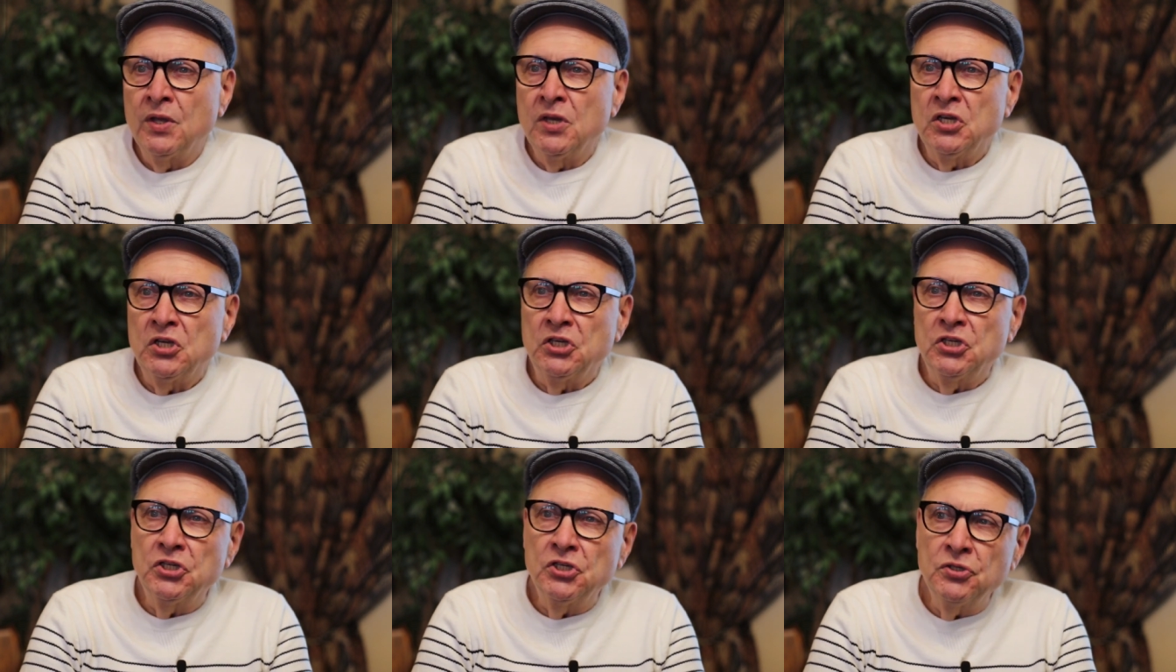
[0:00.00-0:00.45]

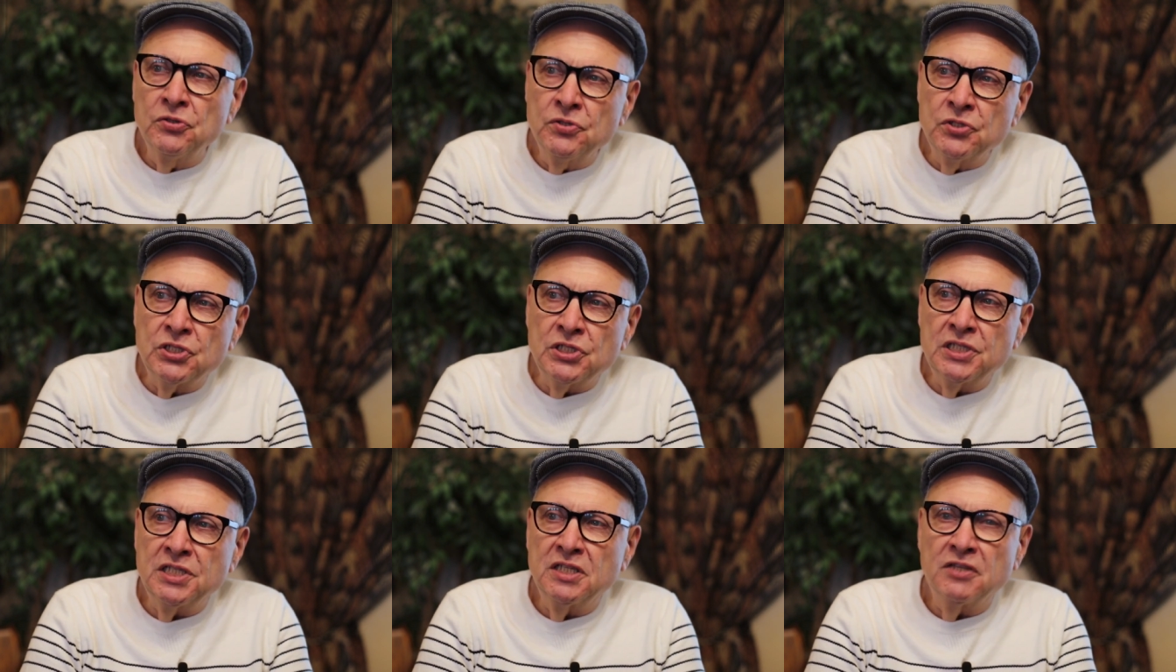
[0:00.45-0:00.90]

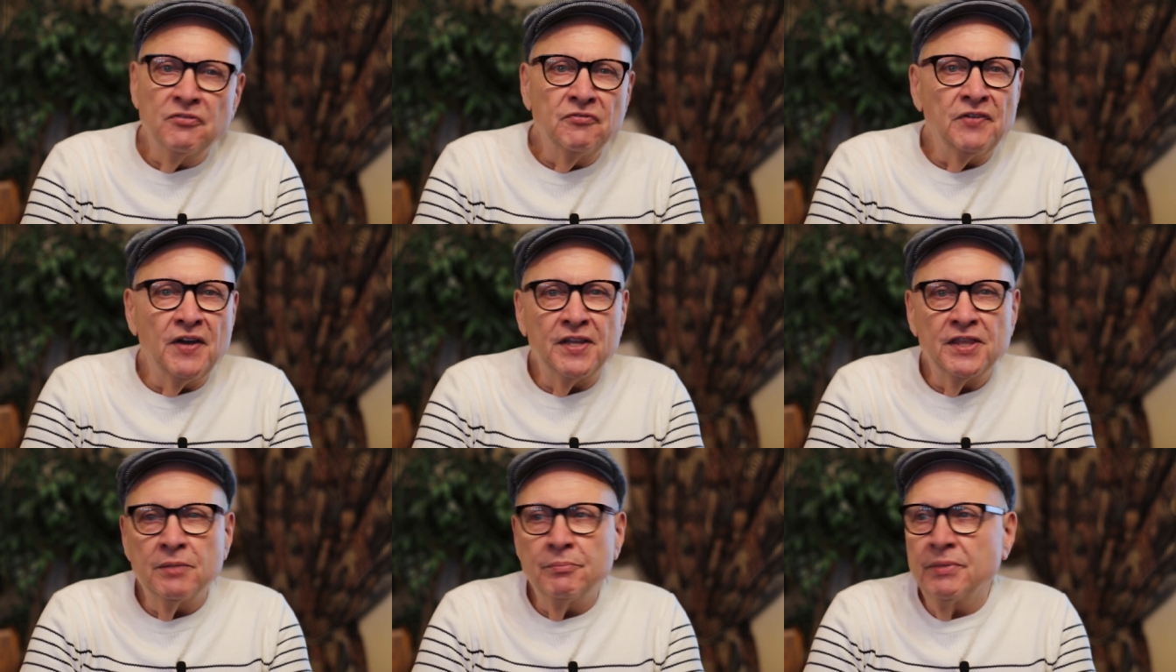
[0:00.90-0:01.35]
Usually the
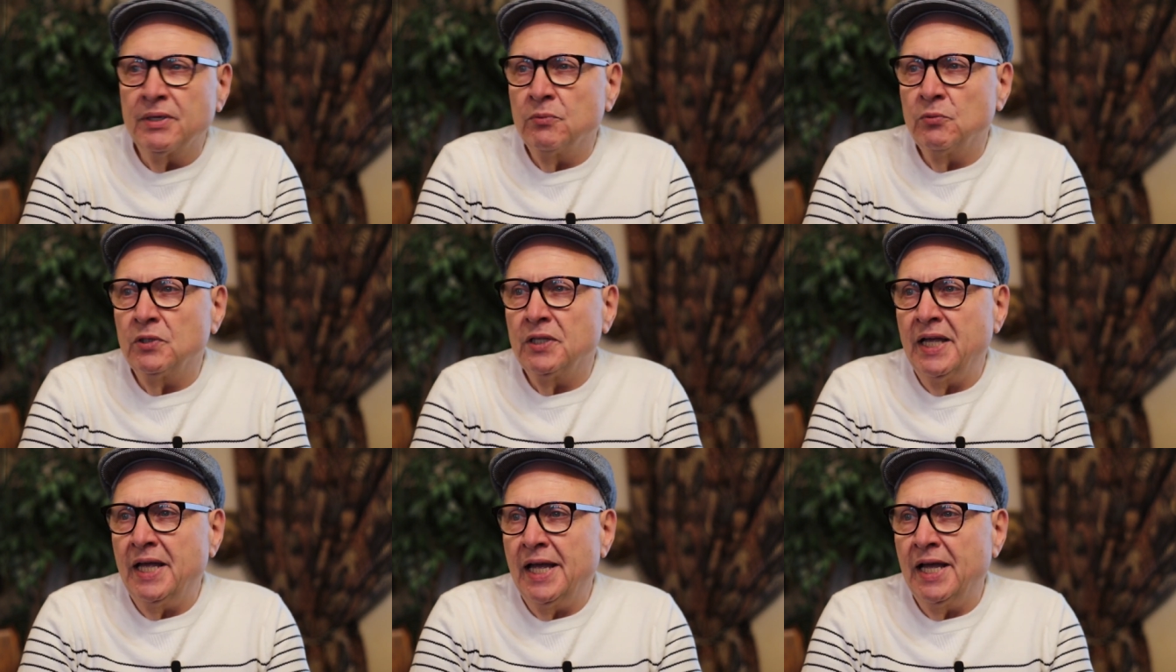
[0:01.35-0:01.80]
fathoming
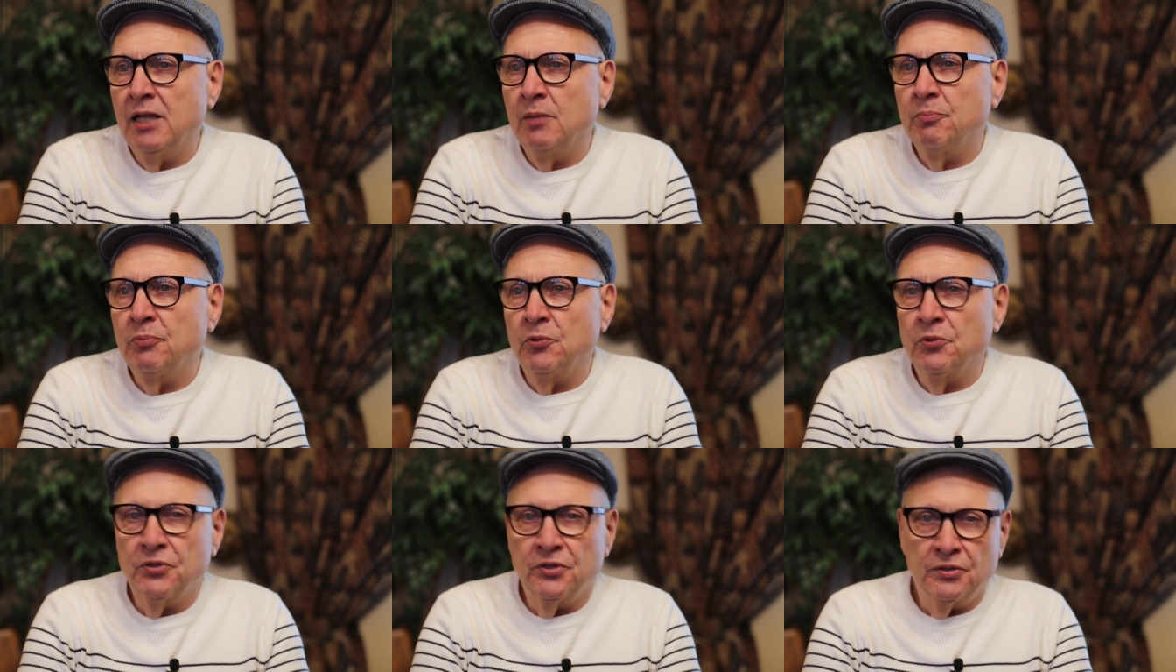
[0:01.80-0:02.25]
will
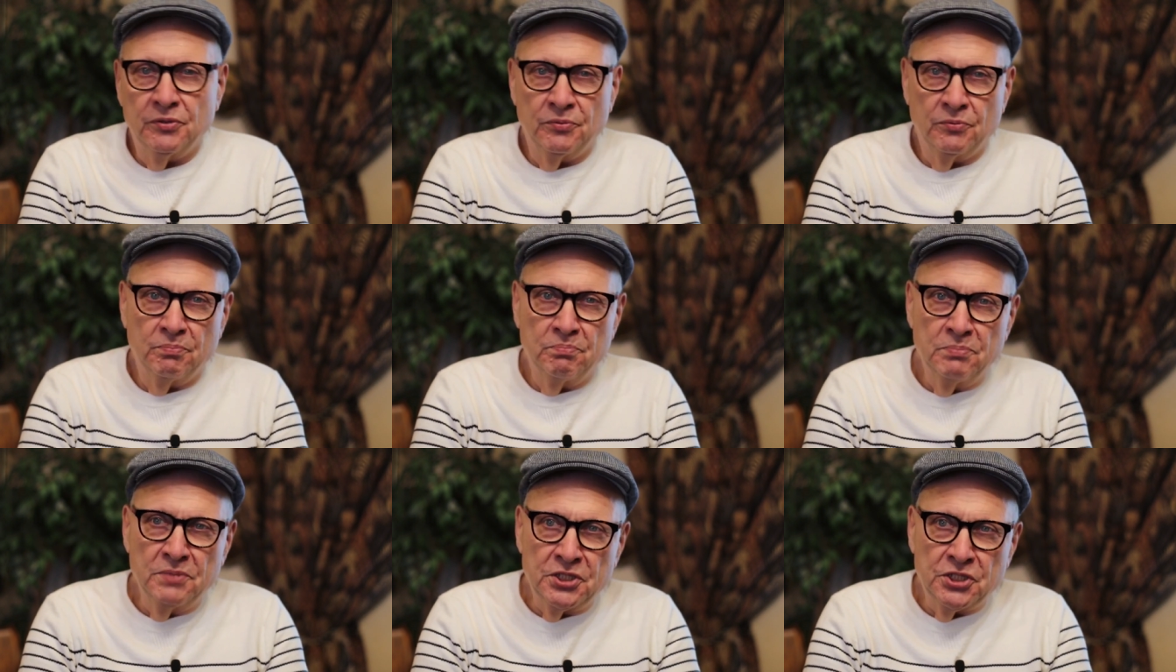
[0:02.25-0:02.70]
help, or the
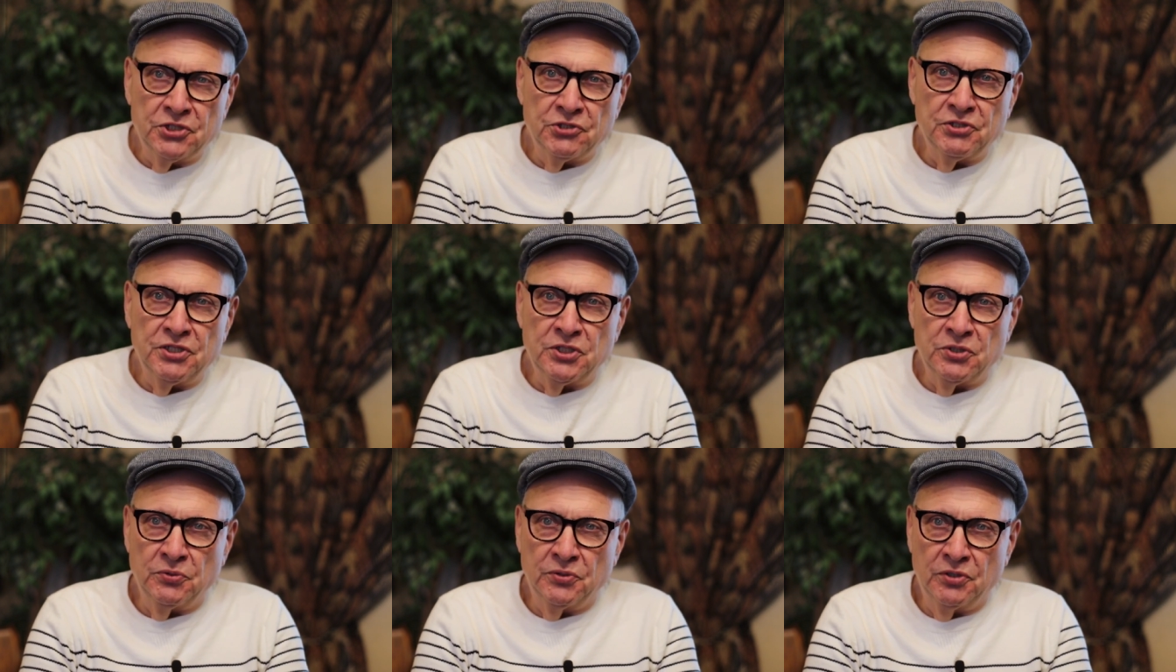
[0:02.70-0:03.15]

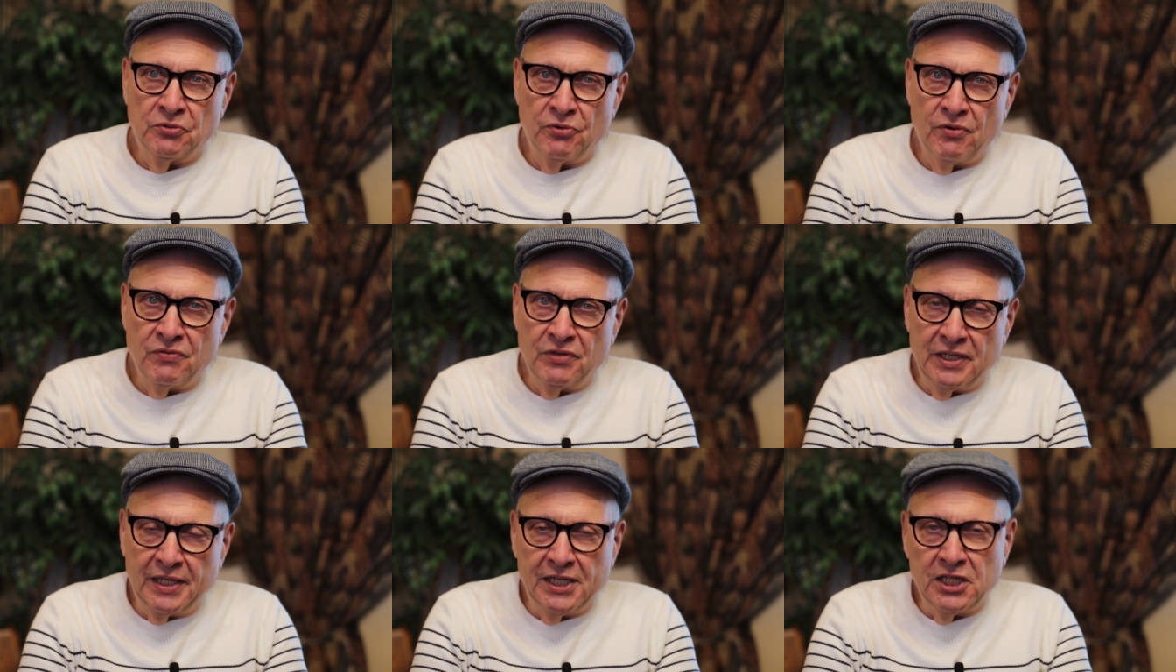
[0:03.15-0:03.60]
mysteries or the
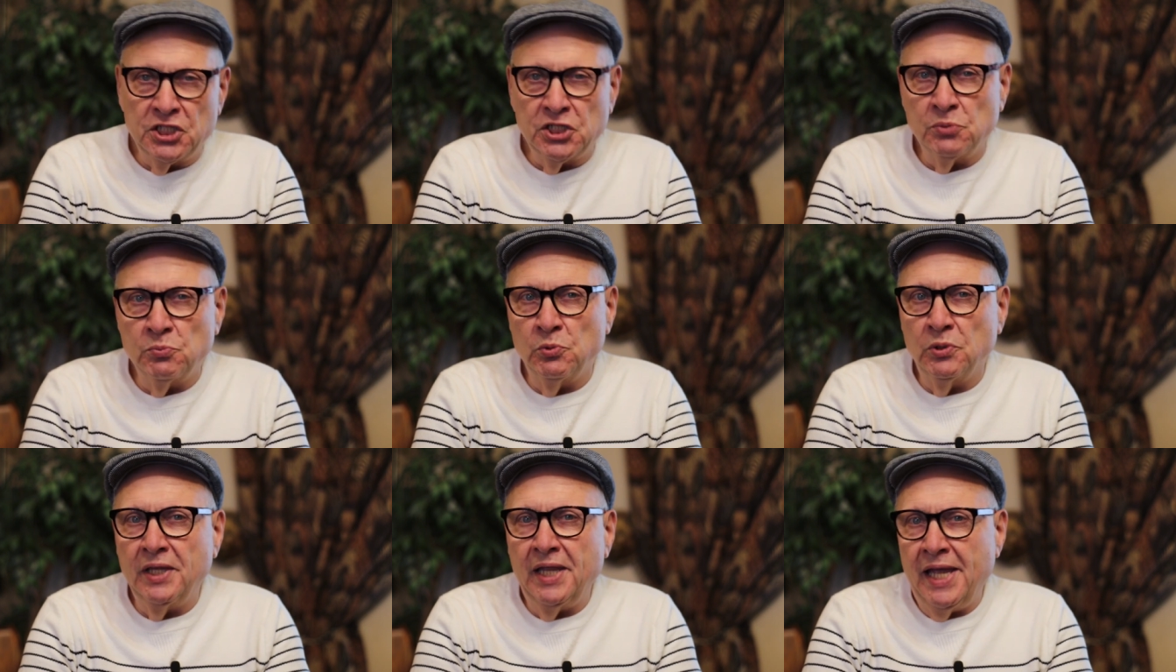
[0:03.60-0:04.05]

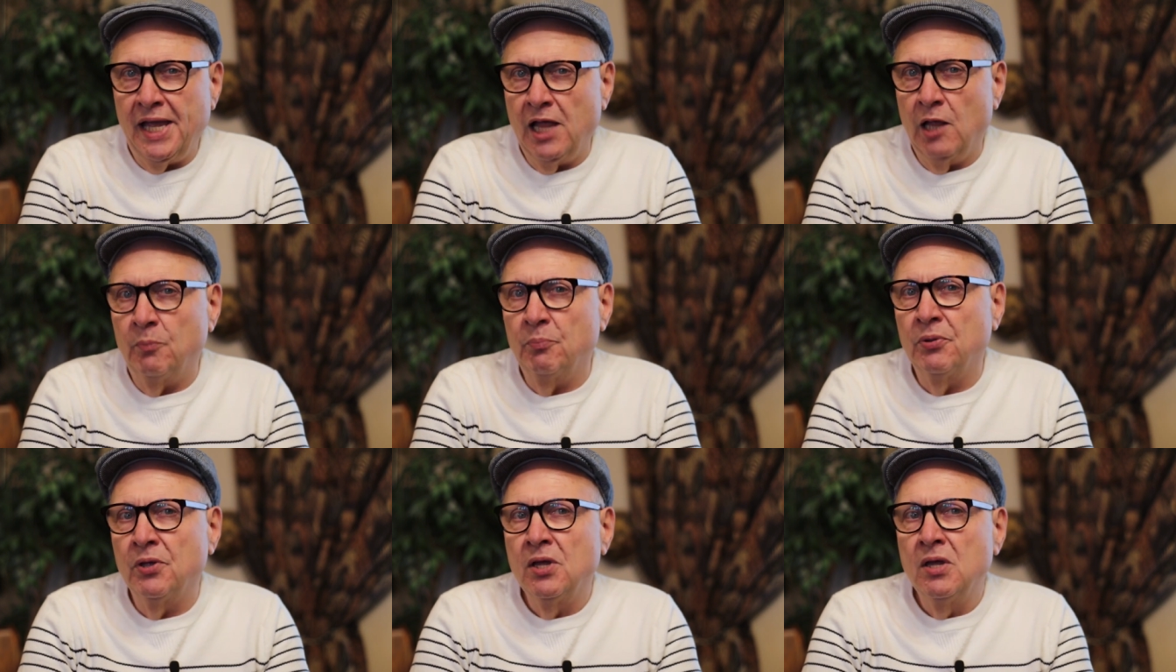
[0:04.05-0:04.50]
revelation will
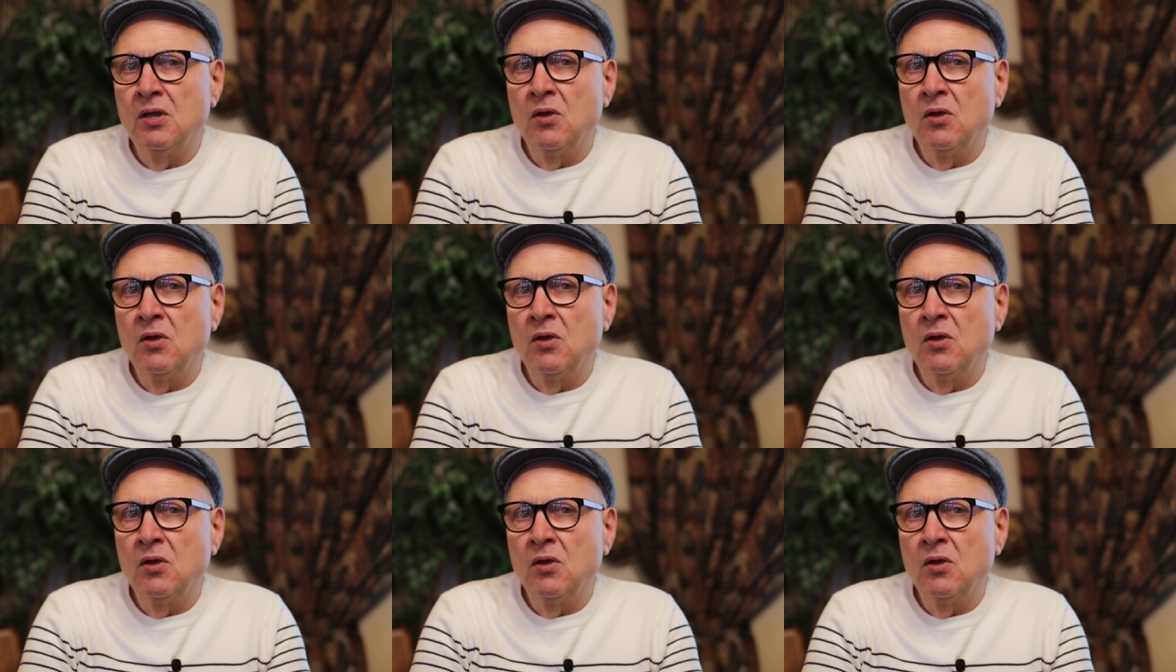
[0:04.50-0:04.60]
help,